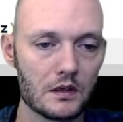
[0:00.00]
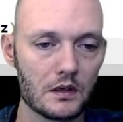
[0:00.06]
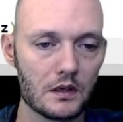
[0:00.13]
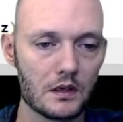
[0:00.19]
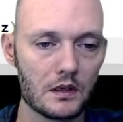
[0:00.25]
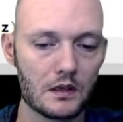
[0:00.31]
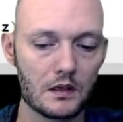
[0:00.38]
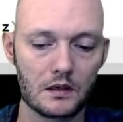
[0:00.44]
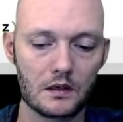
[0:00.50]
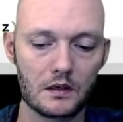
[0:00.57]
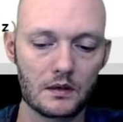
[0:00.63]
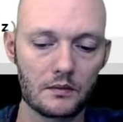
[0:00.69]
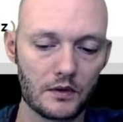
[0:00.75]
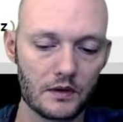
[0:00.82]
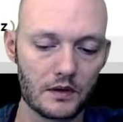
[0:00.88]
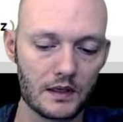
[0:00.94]

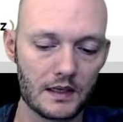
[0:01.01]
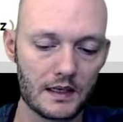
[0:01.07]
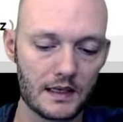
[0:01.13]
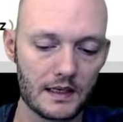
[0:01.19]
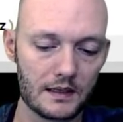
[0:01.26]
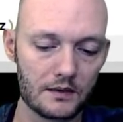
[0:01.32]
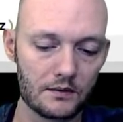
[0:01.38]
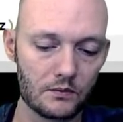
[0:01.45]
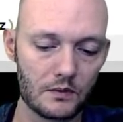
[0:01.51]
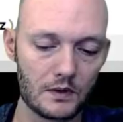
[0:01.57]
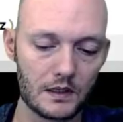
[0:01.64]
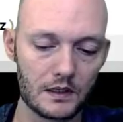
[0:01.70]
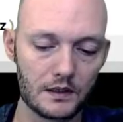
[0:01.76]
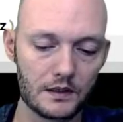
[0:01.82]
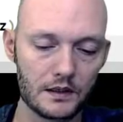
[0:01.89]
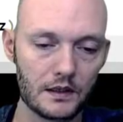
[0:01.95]
I'm going to add
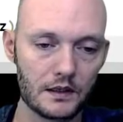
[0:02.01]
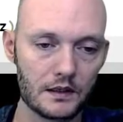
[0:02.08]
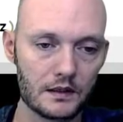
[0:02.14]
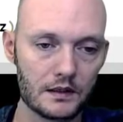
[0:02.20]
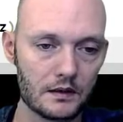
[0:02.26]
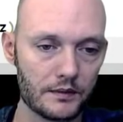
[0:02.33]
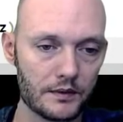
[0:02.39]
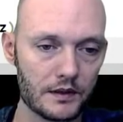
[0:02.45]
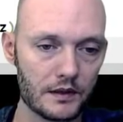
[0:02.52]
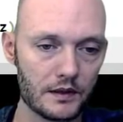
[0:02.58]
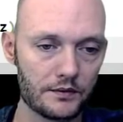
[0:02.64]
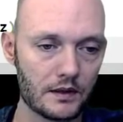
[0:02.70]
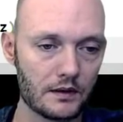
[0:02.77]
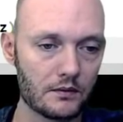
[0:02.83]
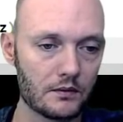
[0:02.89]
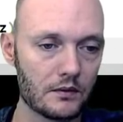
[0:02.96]
1 to this. Let me see if
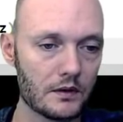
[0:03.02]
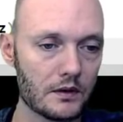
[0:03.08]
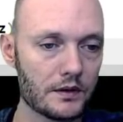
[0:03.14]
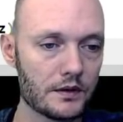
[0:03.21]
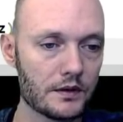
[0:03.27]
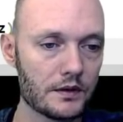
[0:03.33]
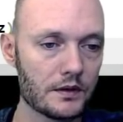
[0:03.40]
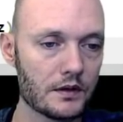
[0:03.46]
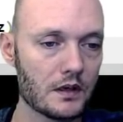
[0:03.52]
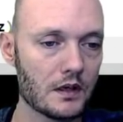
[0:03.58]
that works.